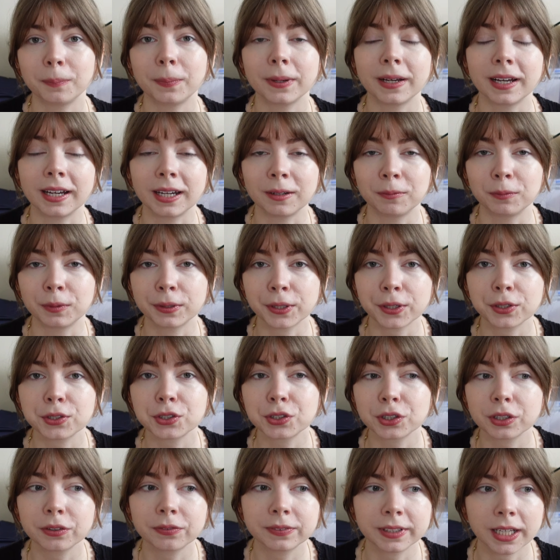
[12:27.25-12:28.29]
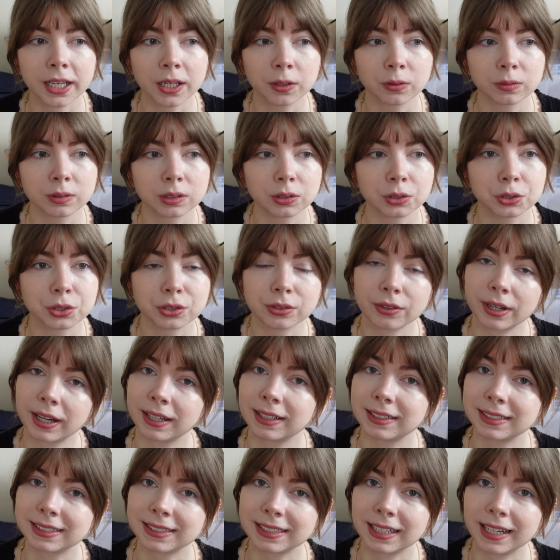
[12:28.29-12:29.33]
but I'm not sure if that will
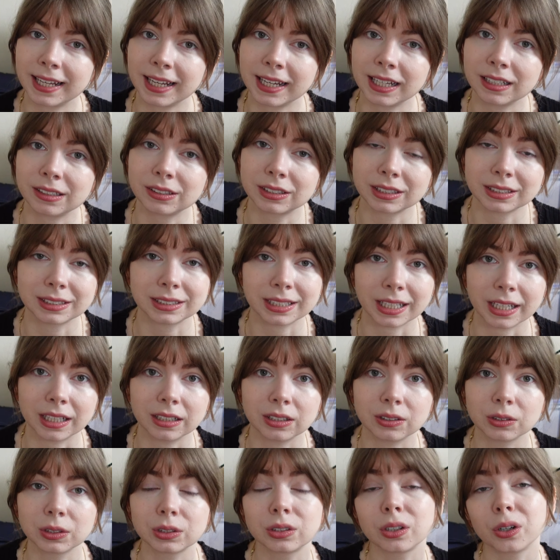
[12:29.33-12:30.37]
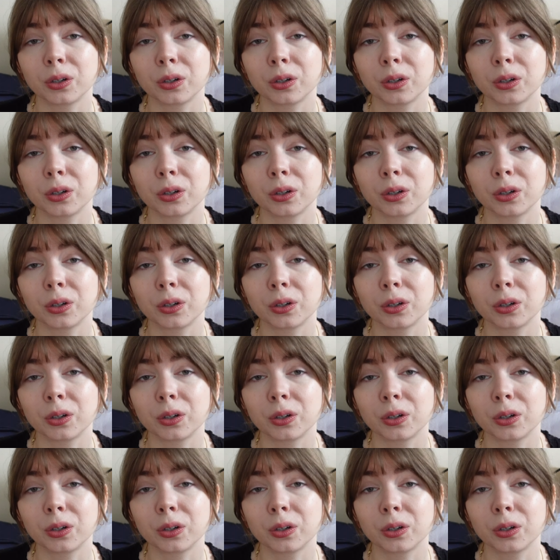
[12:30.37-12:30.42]
translate to sales.